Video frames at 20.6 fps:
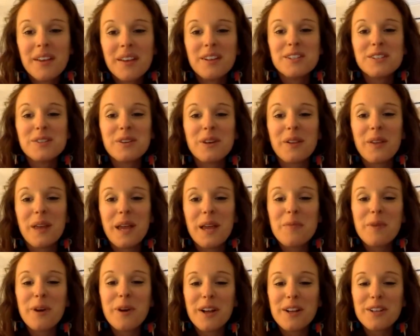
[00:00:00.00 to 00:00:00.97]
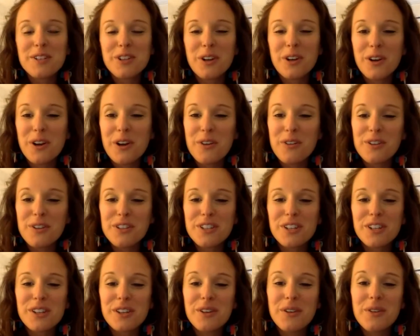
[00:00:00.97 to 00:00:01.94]
So, Elaine, we're going to turn it over to
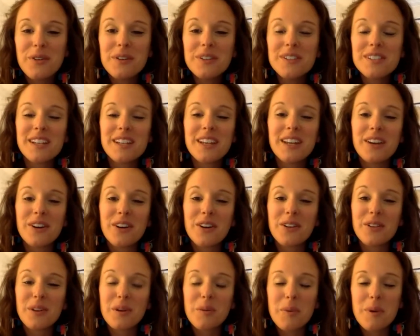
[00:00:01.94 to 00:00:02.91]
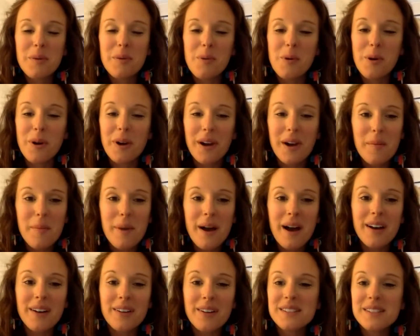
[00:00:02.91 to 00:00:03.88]
you to hear a little bit more
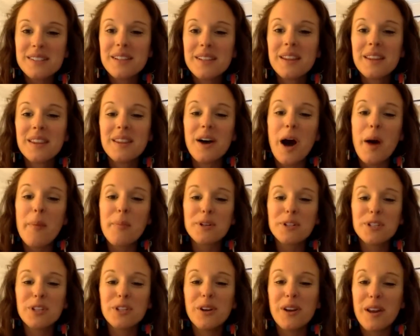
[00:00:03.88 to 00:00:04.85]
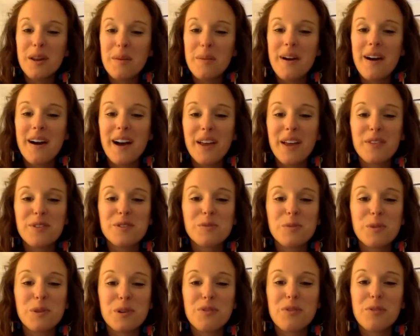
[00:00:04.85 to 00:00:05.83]
about the opportunity behind those
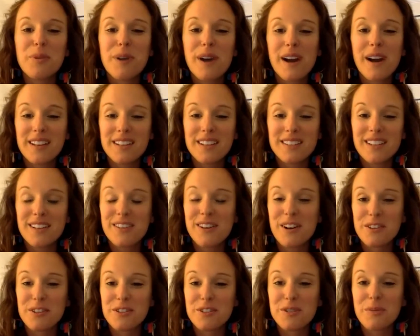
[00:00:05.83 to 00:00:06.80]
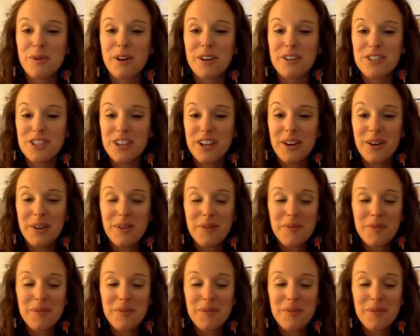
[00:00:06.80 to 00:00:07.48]
wonderful products that Dr. Smartt shared.